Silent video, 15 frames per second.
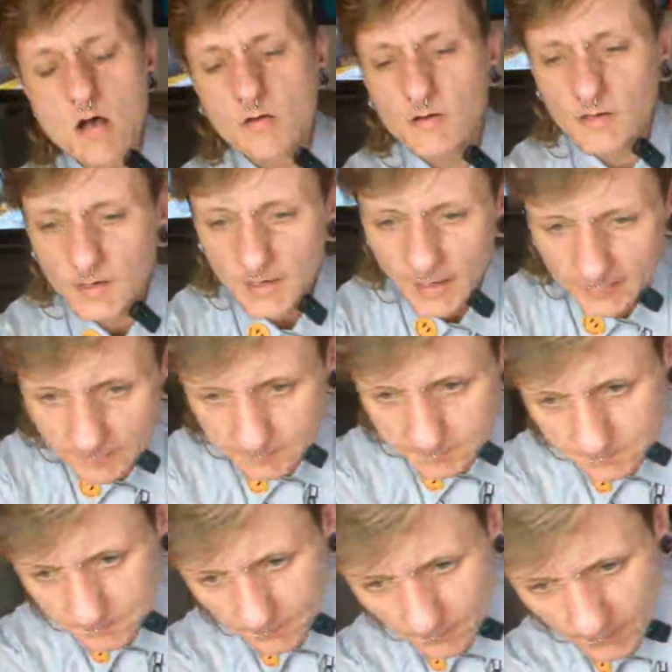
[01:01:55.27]
All right,
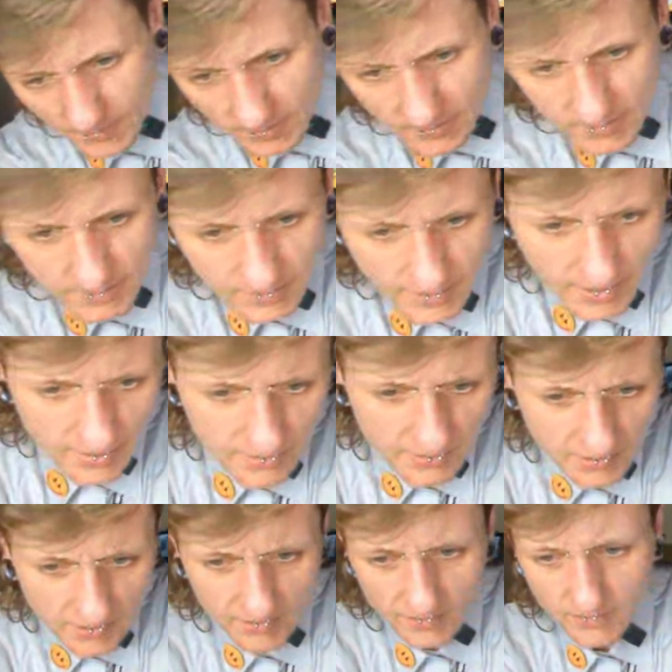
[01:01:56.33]
LA
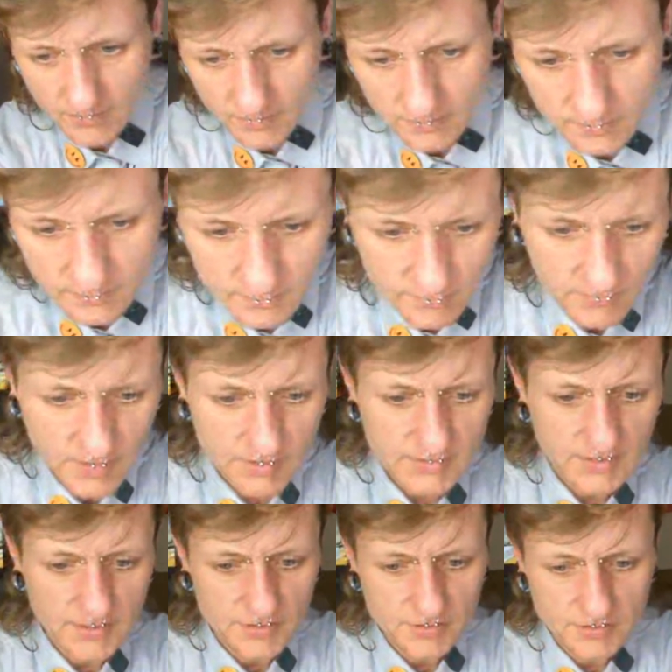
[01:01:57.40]
County, Los
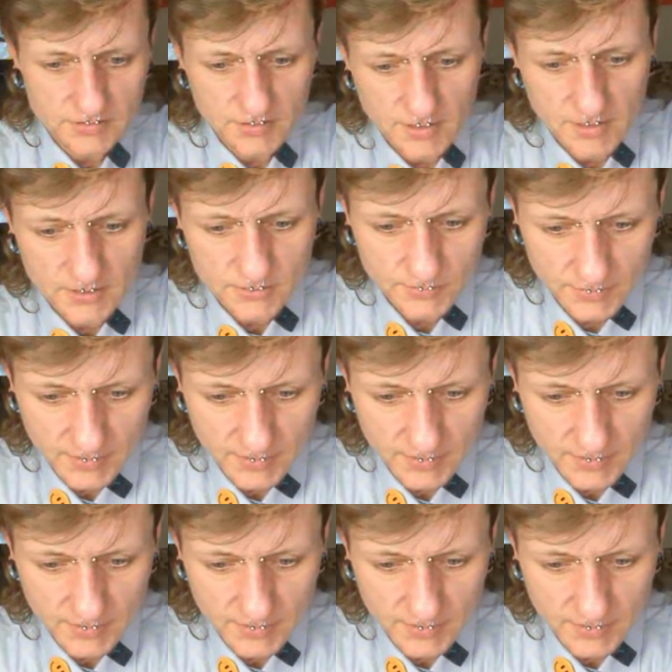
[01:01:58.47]
Angeles laws related to